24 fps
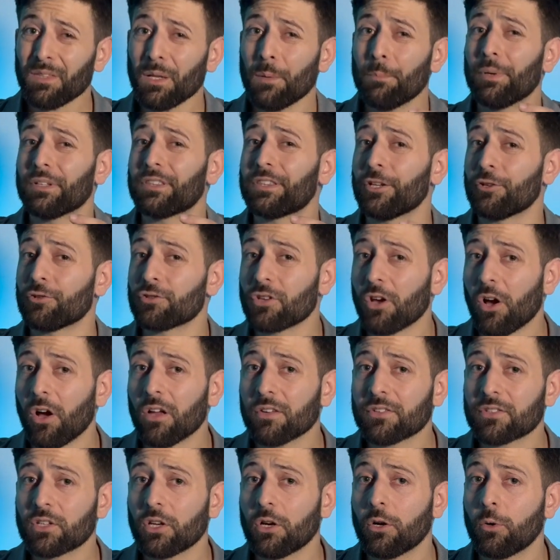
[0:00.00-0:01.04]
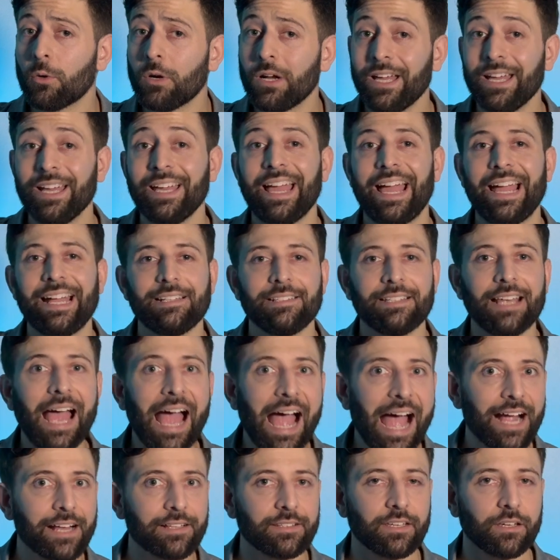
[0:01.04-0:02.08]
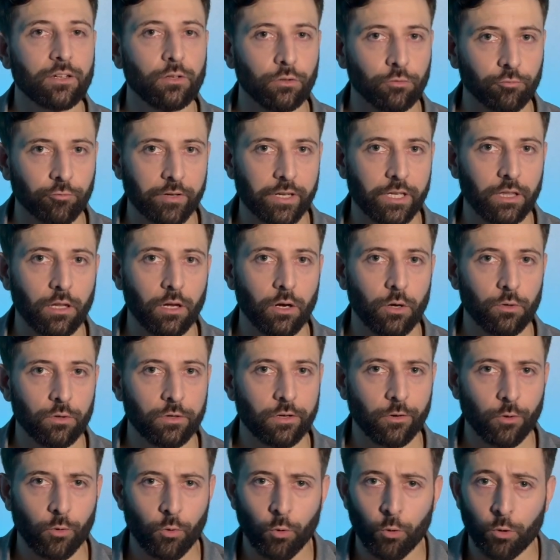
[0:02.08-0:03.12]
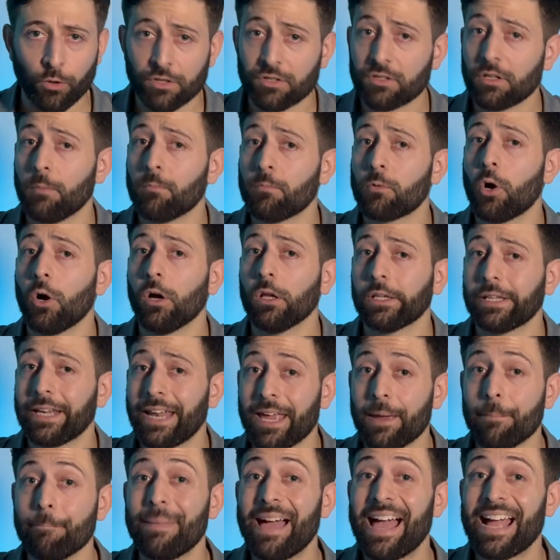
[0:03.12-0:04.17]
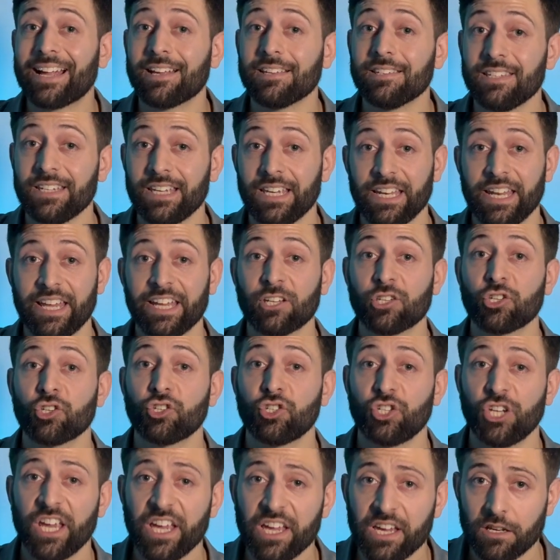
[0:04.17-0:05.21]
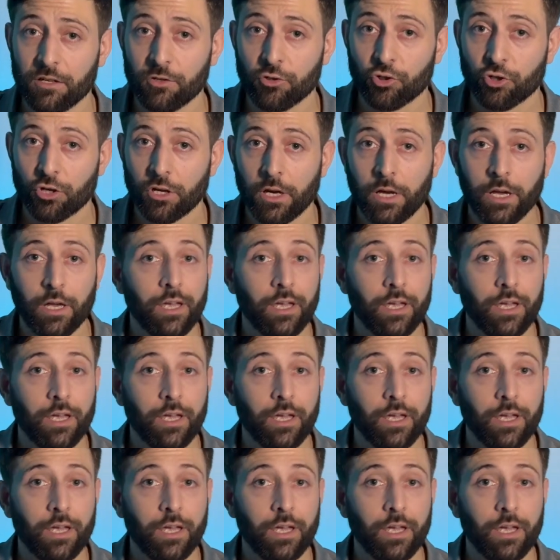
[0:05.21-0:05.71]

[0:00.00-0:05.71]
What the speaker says: But there's also a tactical reload, or some call it a magazine exchange,